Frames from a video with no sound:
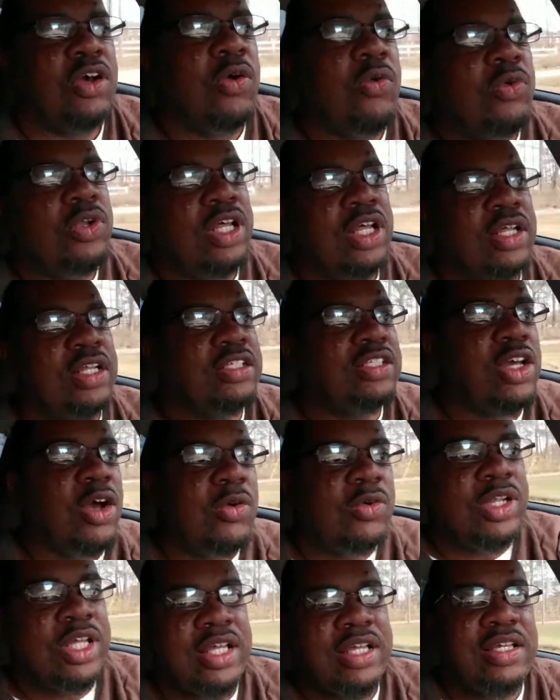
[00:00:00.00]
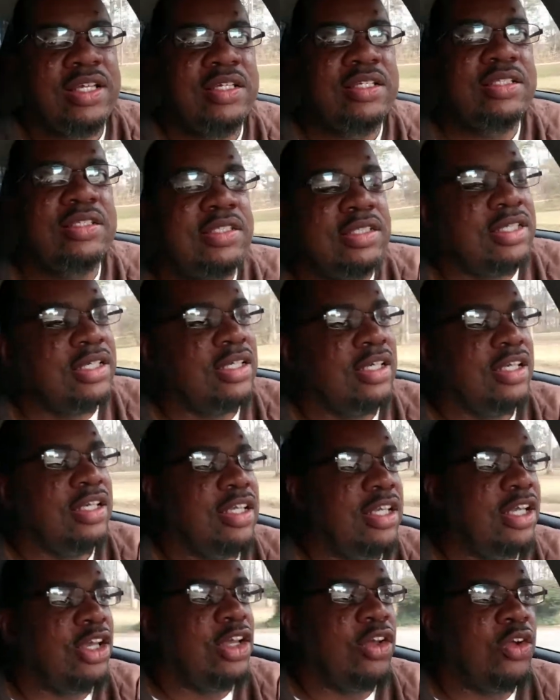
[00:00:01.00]
who the adult is
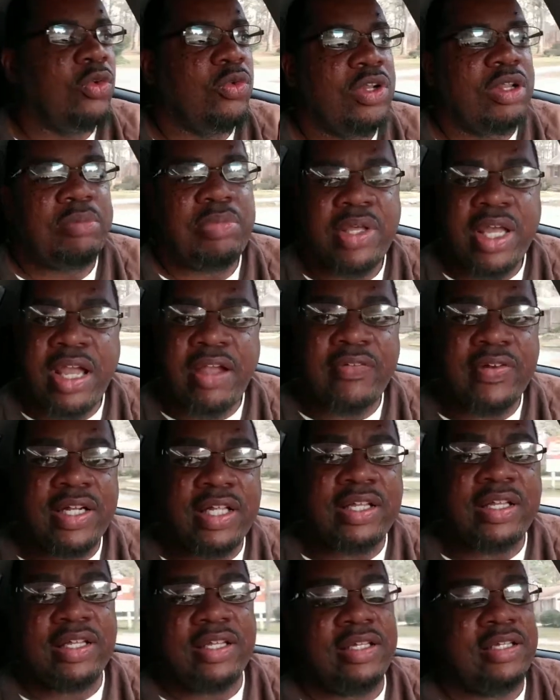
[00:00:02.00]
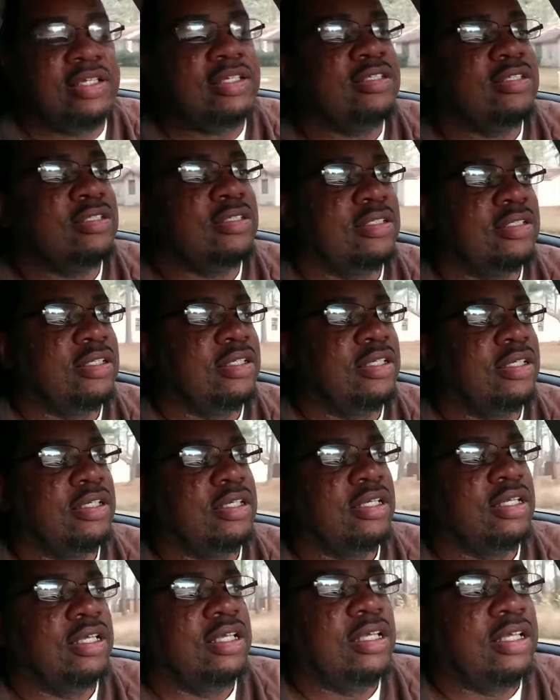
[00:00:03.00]
and who the parent is.
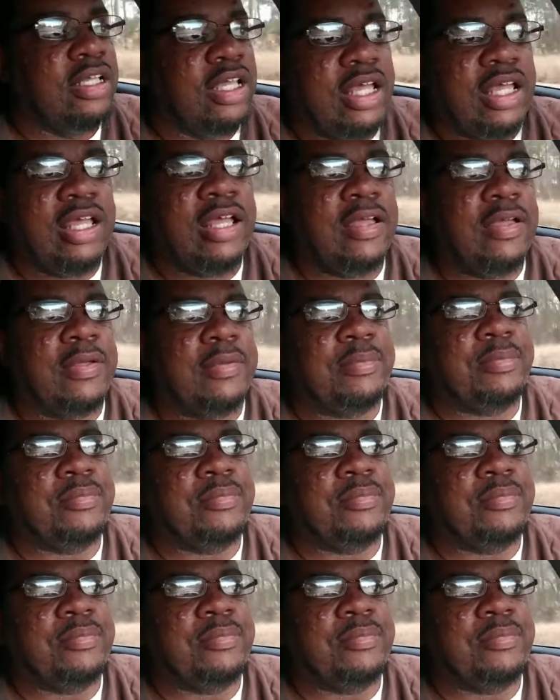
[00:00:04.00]
Yeah.